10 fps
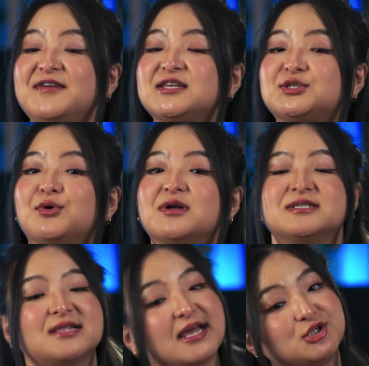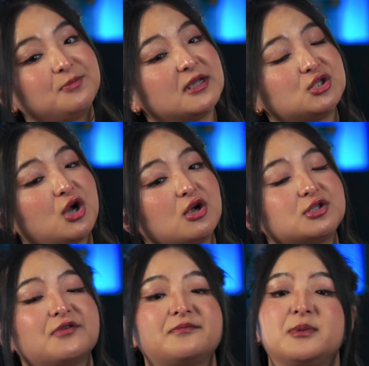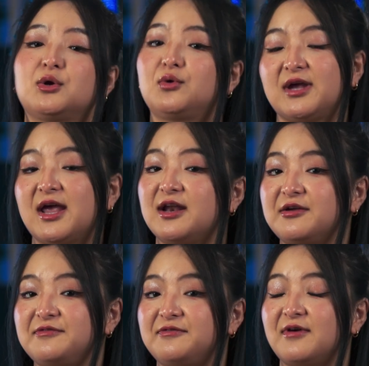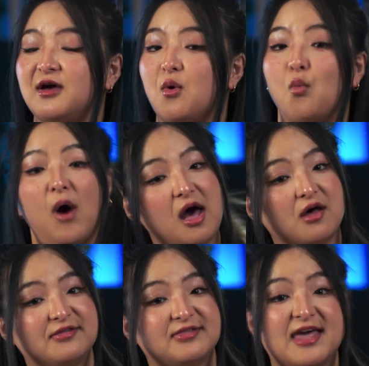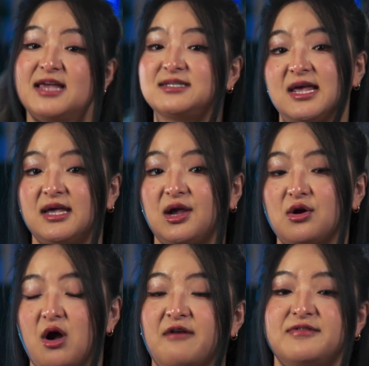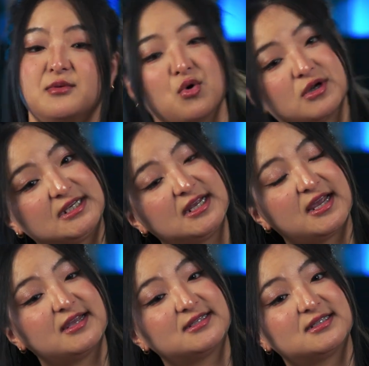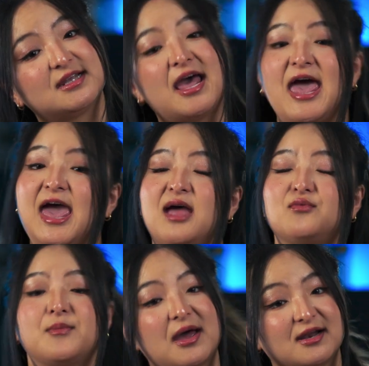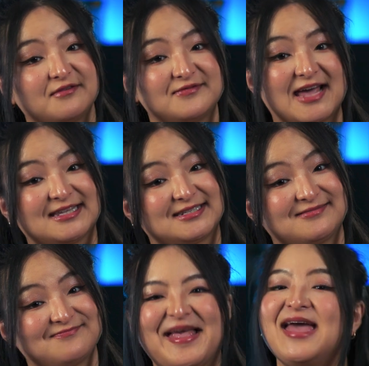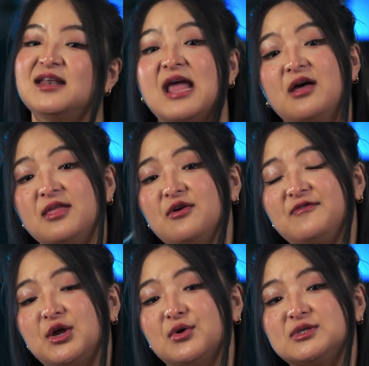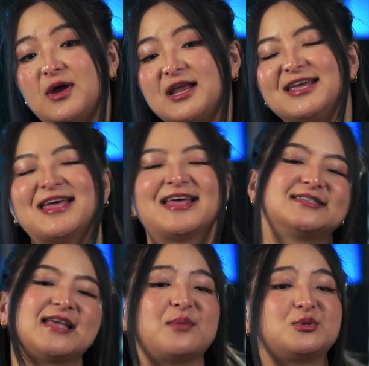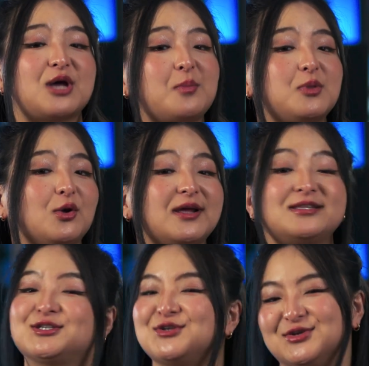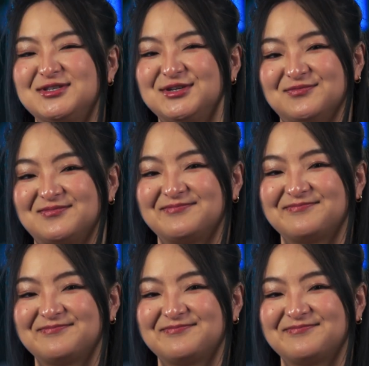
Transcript: of these tools let you be in charge of being creative, while they take care of the more tedious and repetitive tasks. Now that your video is ready, it's time to upload it to YouTube.